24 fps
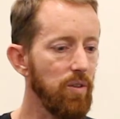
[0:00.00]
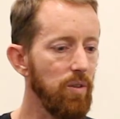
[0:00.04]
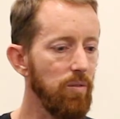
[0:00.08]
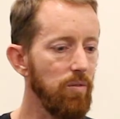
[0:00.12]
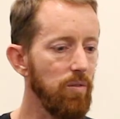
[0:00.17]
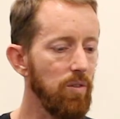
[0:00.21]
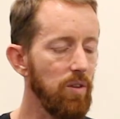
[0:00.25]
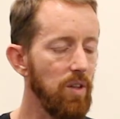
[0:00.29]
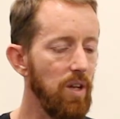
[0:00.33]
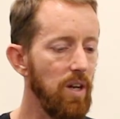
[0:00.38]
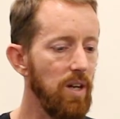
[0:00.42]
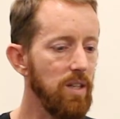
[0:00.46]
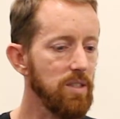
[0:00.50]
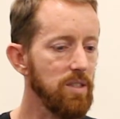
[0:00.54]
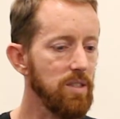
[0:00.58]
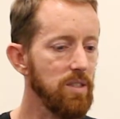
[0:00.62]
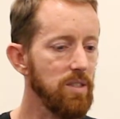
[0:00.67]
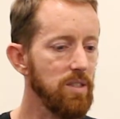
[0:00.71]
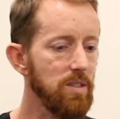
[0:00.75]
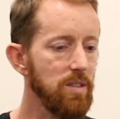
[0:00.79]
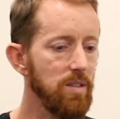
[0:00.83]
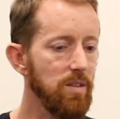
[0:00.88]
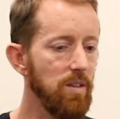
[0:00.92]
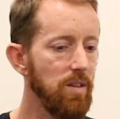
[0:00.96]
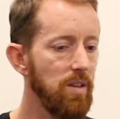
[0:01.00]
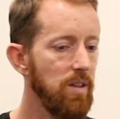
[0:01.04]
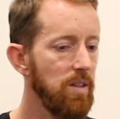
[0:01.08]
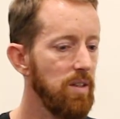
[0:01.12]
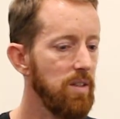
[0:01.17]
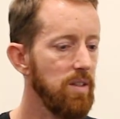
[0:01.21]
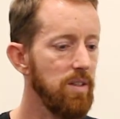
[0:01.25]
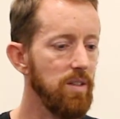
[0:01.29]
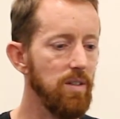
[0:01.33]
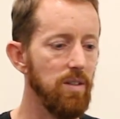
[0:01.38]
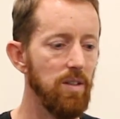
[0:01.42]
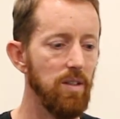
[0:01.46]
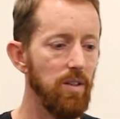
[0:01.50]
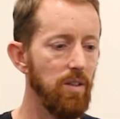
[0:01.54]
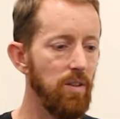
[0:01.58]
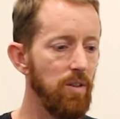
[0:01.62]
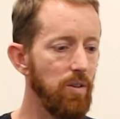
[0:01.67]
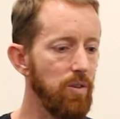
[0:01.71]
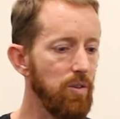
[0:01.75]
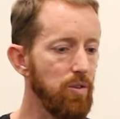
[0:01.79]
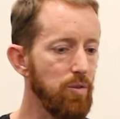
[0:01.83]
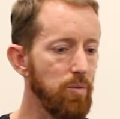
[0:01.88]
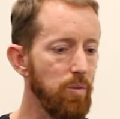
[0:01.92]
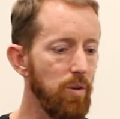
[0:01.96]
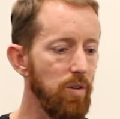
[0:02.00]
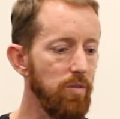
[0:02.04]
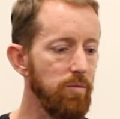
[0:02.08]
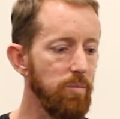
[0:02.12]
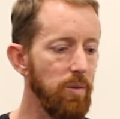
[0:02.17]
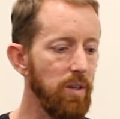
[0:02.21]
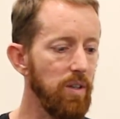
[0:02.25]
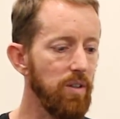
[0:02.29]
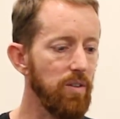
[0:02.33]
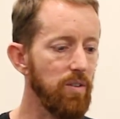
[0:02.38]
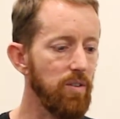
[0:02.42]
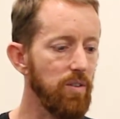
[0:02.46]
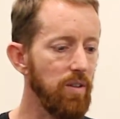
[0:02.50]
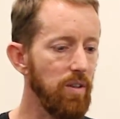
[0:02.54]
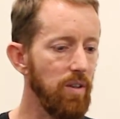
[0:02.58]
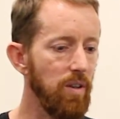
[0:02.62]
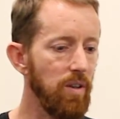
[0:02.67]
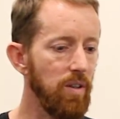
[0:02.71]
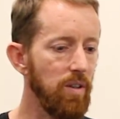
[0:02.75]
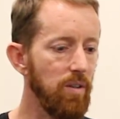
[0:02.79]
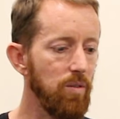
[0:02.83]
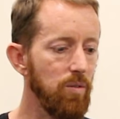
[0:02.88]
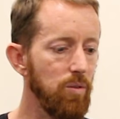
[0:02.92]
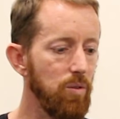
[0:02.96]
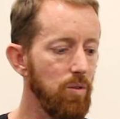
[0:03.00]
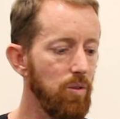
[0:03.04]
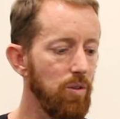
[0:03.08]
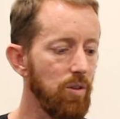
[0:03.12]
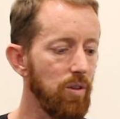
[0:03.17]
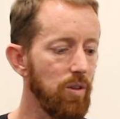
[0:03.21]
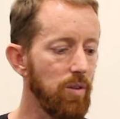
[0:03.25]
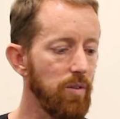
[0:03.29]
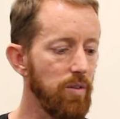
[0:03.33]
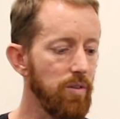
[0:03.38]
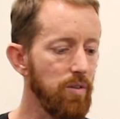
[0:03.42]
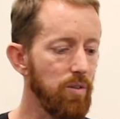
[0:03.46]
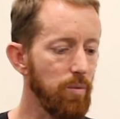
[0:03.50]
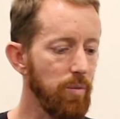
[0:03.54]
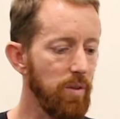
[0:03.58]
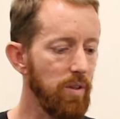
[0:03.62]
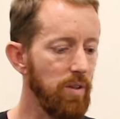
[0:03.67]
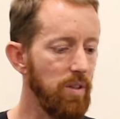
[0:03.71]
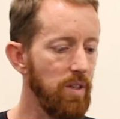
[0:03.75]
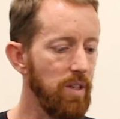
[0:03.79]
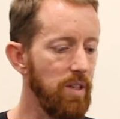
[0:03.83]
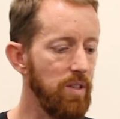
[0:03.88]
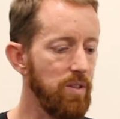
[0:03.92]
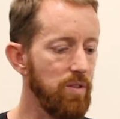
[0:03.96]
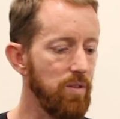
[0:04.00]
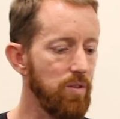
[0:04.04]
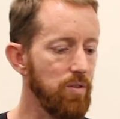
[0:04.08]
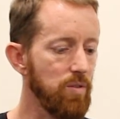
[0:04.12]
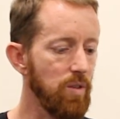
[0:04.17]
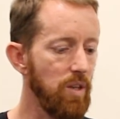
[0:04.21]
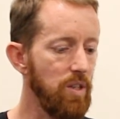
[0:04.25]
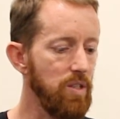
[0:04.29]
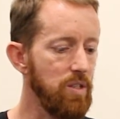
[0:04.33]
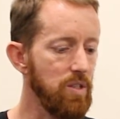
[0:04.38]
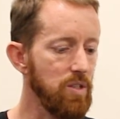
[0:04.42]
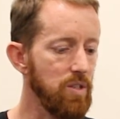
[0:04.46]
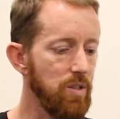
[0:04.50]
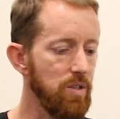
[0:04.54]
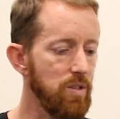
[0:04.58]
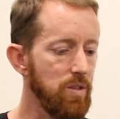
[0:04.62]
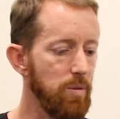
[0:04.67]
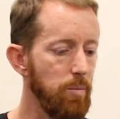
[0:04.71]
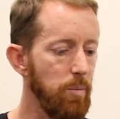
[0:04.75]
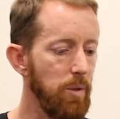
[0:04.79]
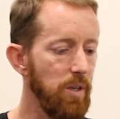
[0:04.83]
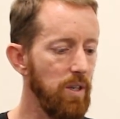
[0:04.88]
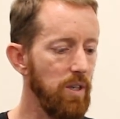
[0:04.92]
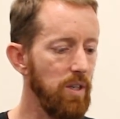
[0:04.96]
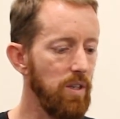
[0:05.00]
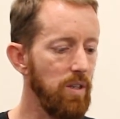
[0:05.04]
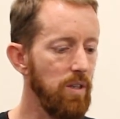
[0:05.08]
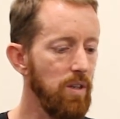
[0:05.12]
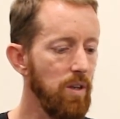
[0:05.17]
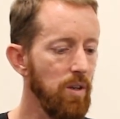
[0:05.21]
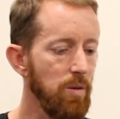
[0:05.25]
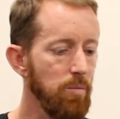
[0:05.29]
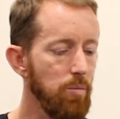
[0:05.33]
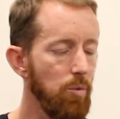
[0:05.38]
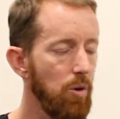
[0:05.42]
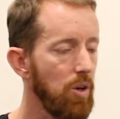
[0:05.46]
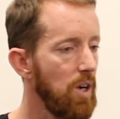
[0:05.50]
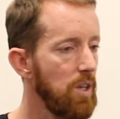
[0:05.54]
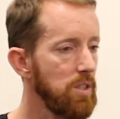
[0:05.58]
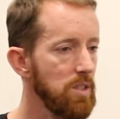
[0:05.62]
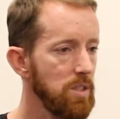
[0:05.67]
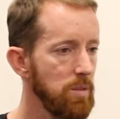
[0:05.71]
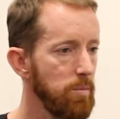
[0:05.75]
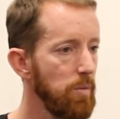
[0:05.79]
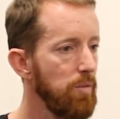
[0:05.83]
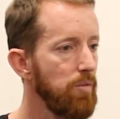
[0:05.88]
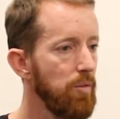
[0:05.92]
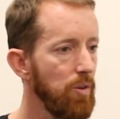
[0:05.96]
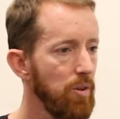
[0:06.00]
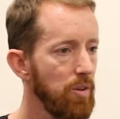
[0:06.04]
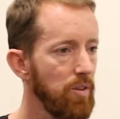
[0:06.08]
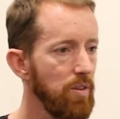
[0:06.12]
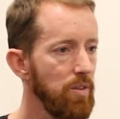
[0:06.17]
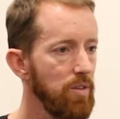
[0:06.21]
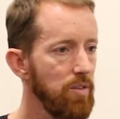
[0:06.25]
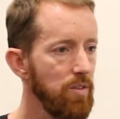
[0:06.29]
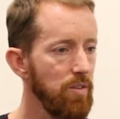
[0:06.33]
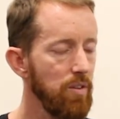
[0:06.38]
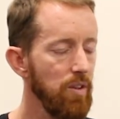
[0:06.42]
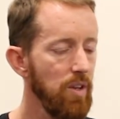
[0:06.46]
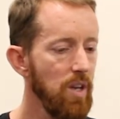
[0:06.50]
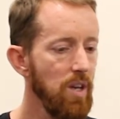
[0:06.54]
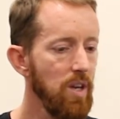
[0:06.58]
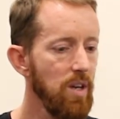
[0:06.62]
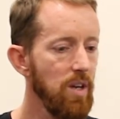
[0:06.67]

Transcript: over the last 12 months or longer is that we need to transition to be more customer focused.